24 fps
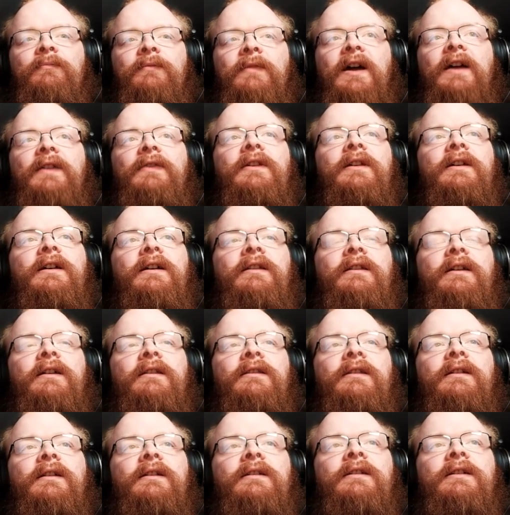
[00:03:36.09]
I think I like
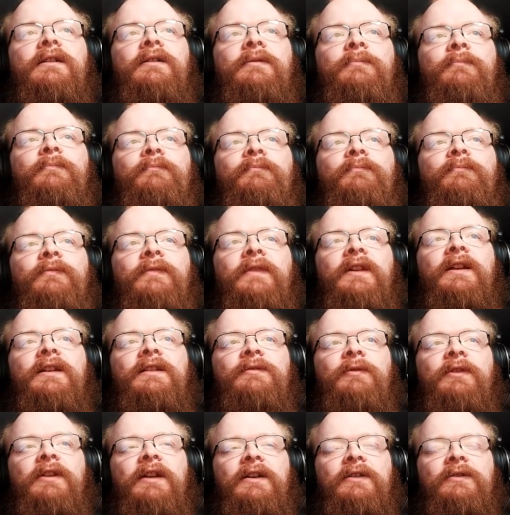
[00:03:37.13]
that idea. It
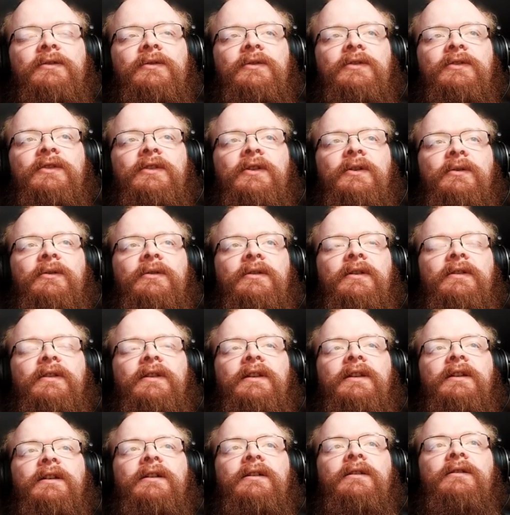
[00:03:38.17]
gets me an extra stone on
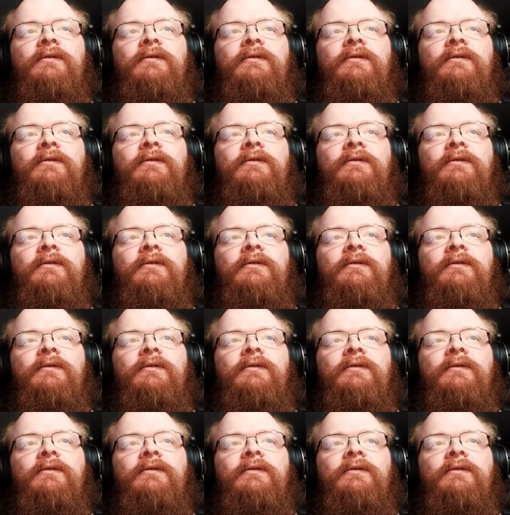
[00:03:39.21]
the